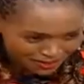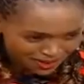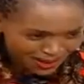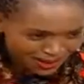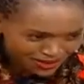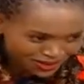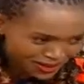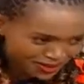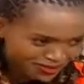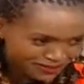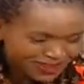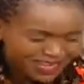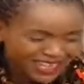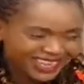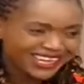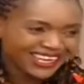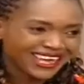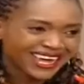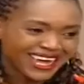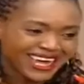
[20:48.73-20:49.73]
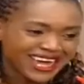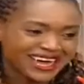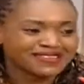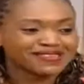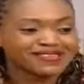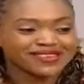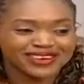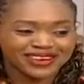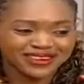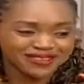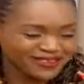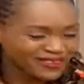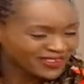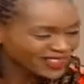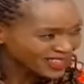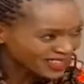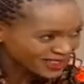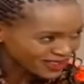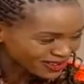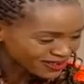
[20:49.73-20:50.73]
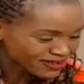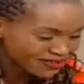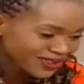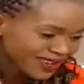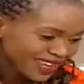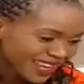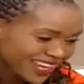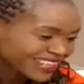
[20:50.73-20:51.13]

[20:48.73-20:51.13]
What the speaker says: bear with me. I'm going for the job,